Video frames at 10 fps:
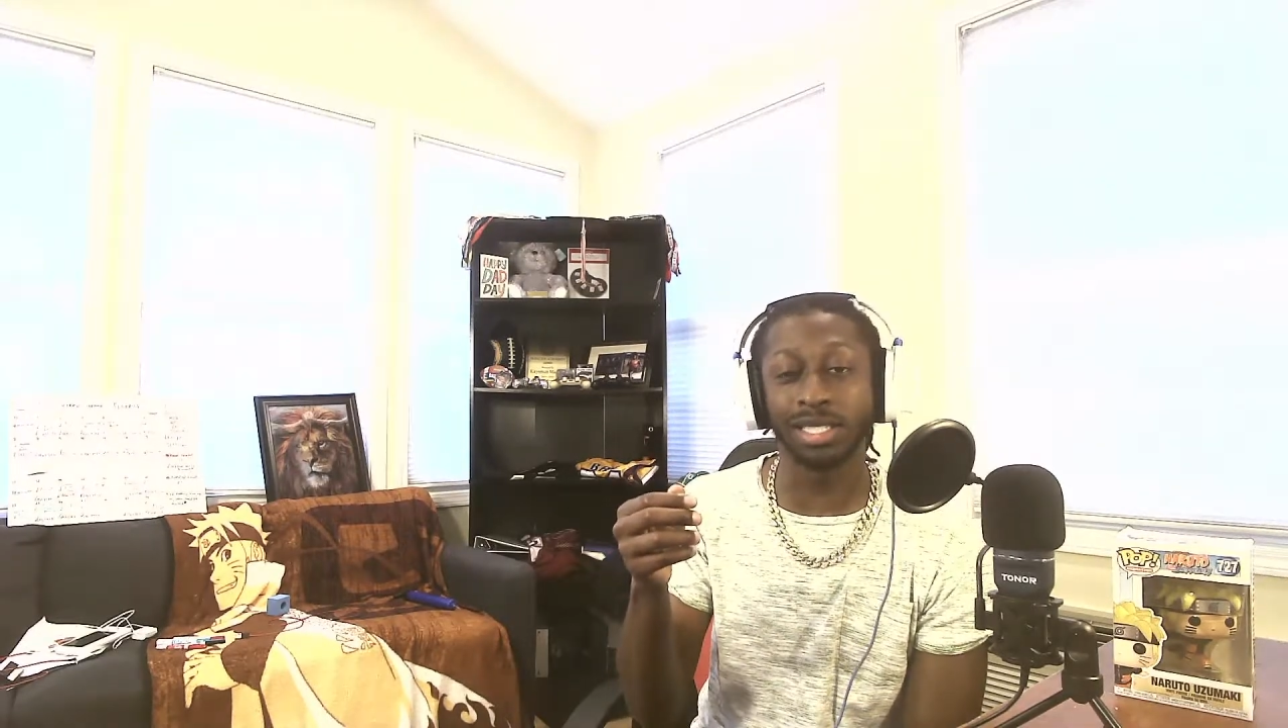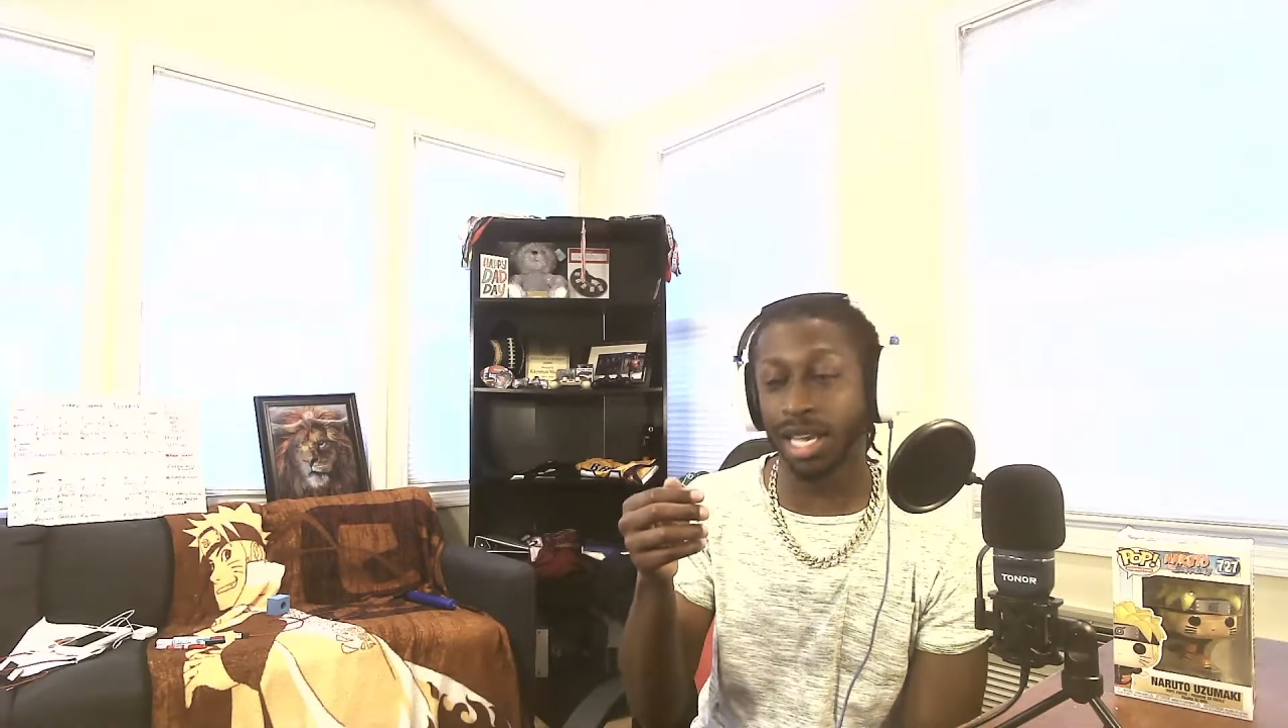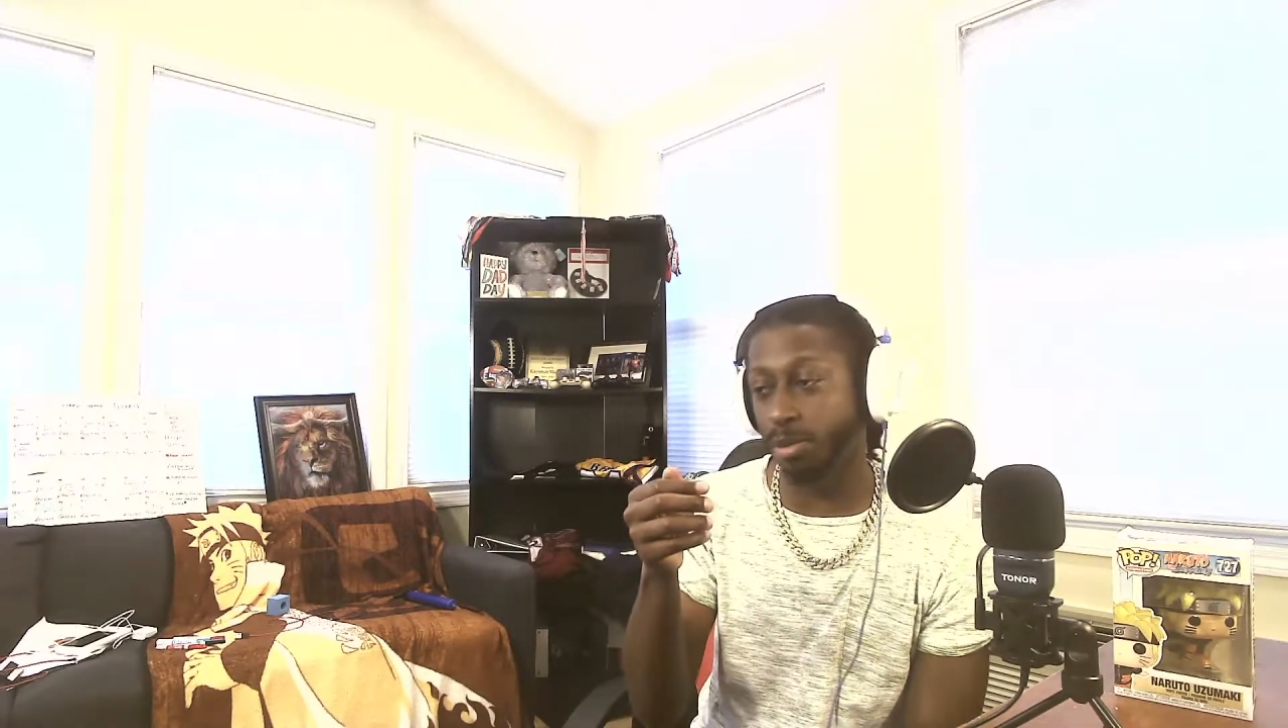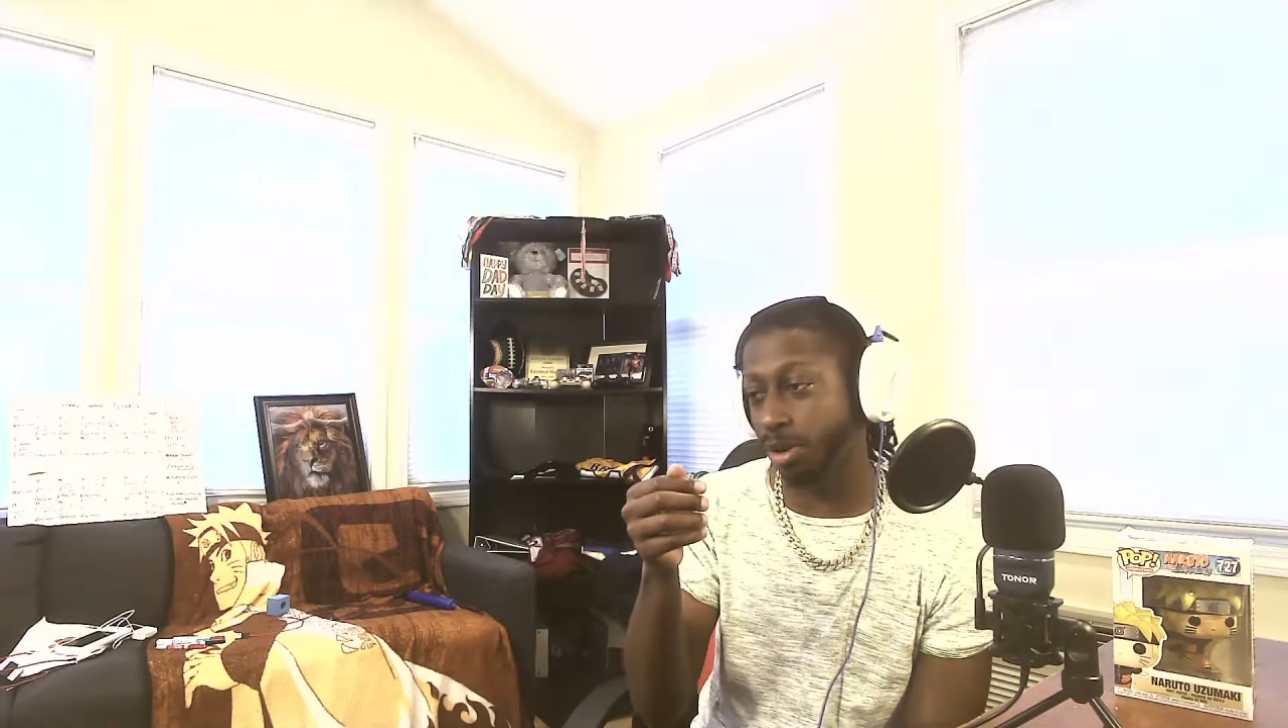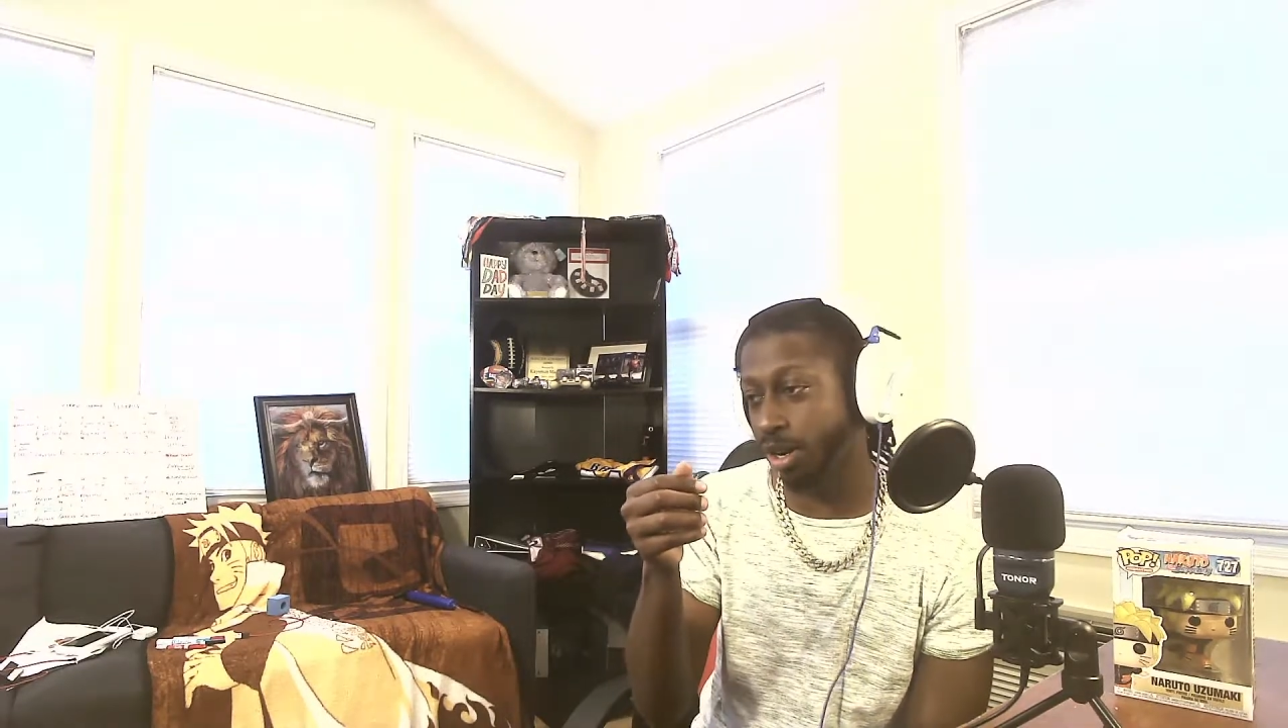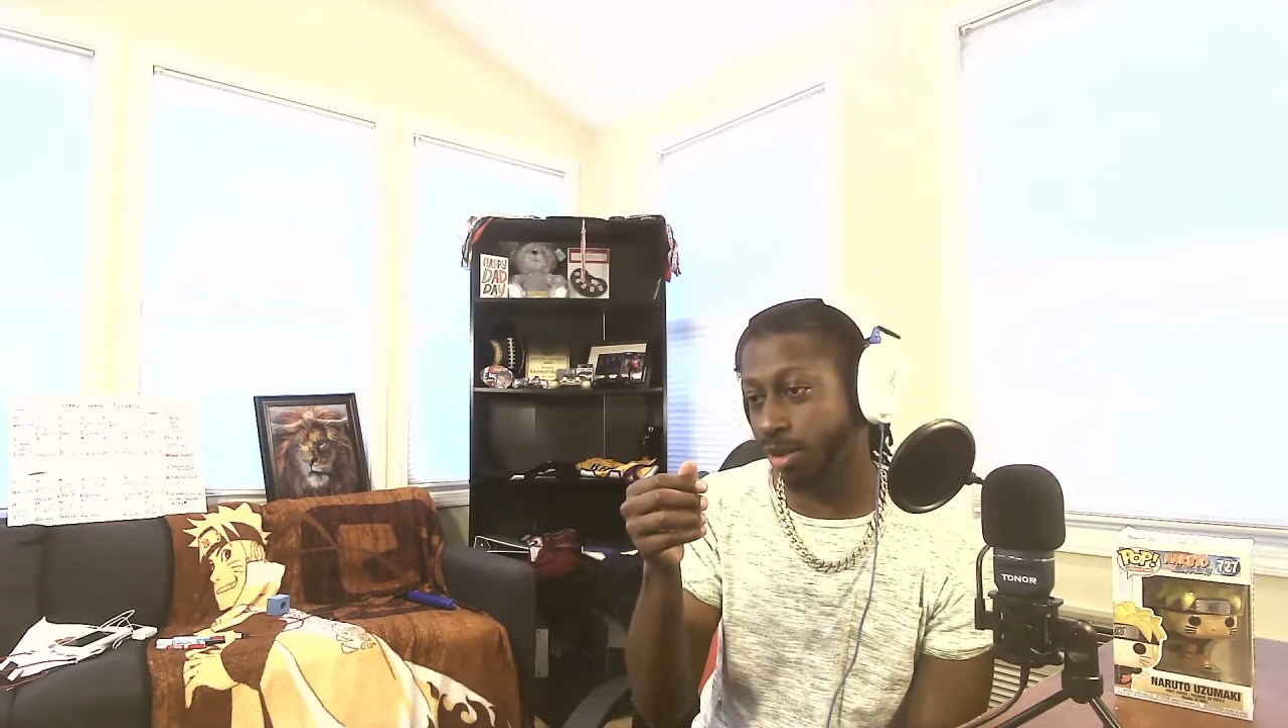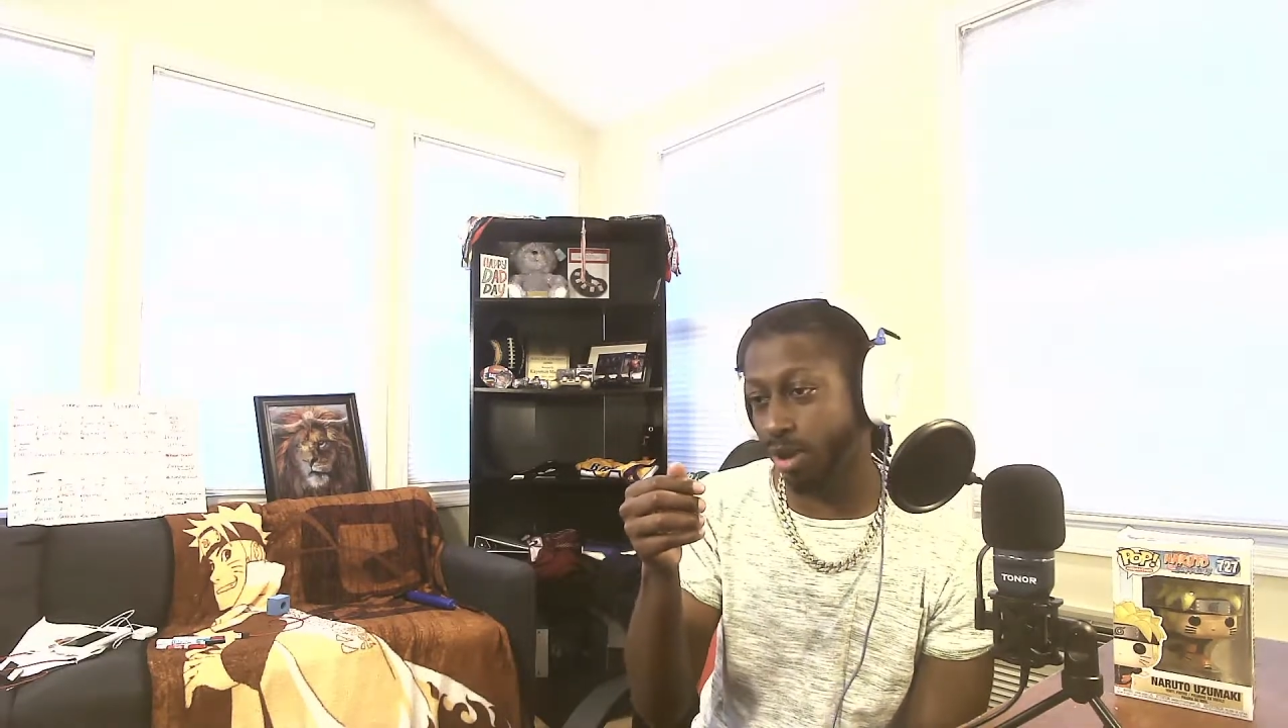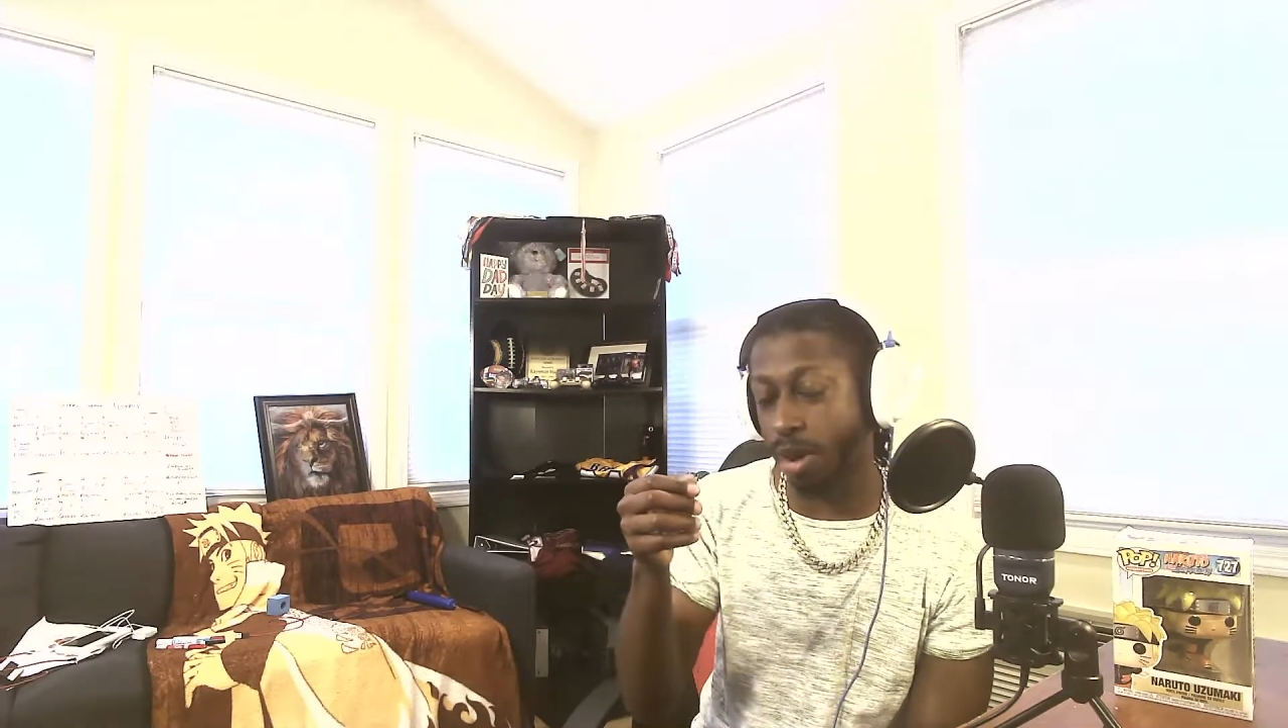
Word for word: game on there, bro.